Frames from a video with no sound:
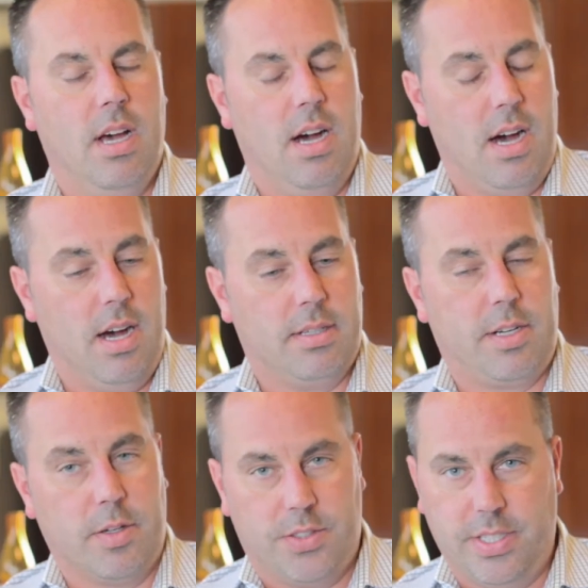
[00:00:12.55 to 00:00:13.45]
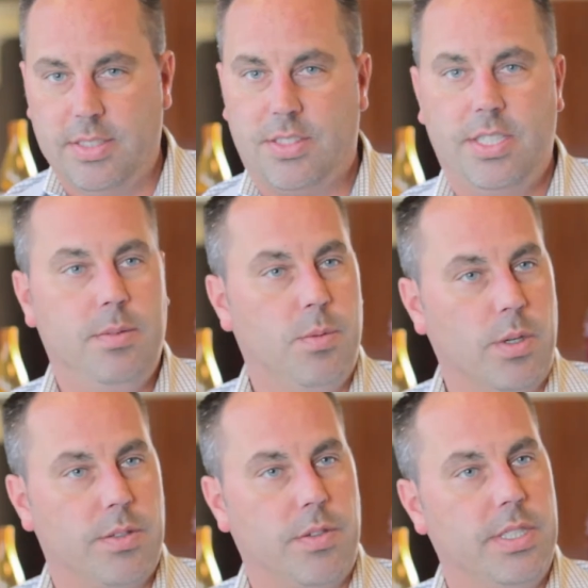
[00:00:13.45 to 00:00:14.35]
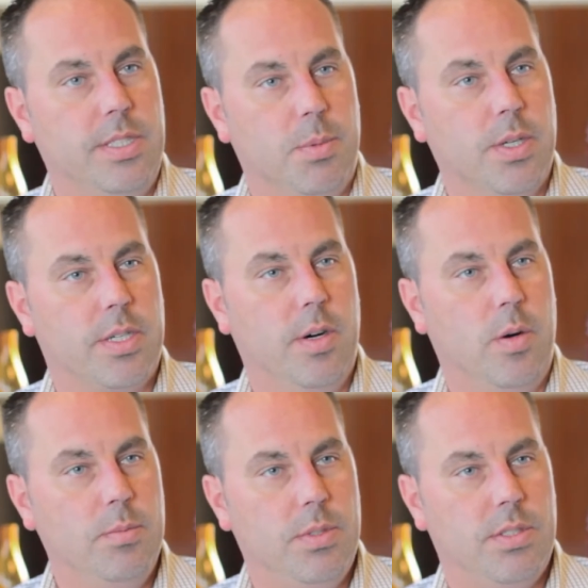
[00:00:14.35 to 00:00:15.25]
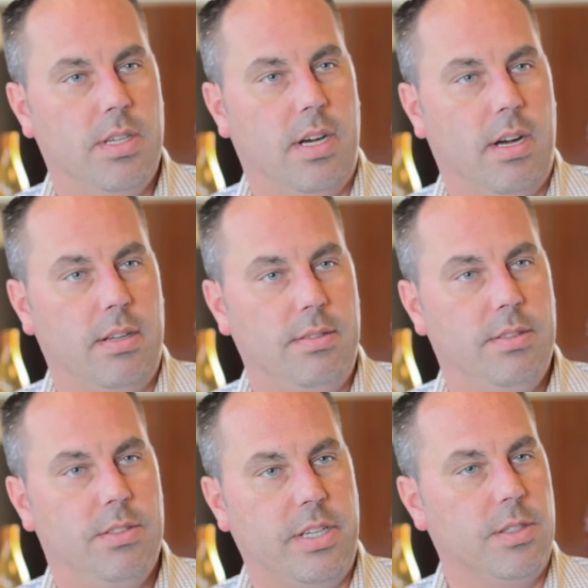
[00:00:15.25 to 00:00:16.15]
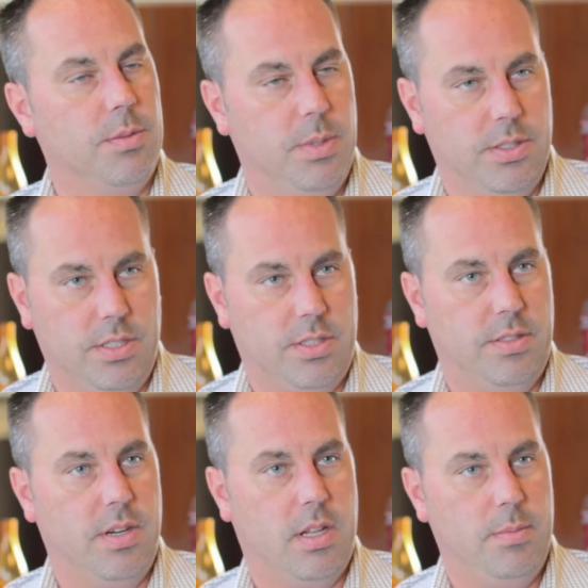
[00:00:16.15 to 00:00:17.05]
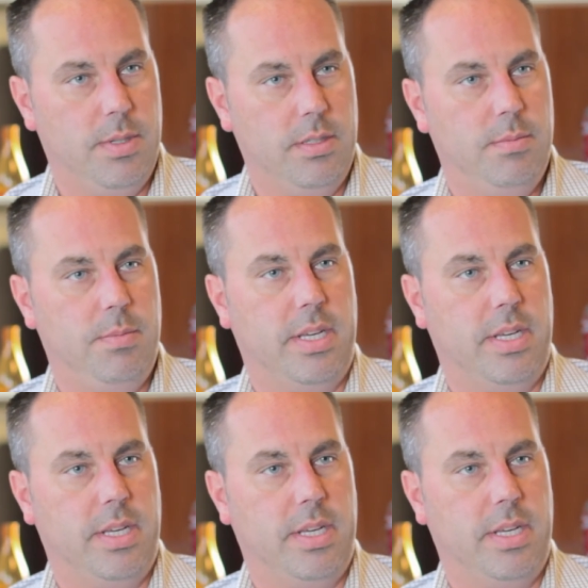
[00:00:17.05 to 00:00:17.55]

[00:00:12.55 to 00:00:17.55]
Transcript: Uh, Kurt Suidinski, work for Eastbrook Homes, uh, sales and business development,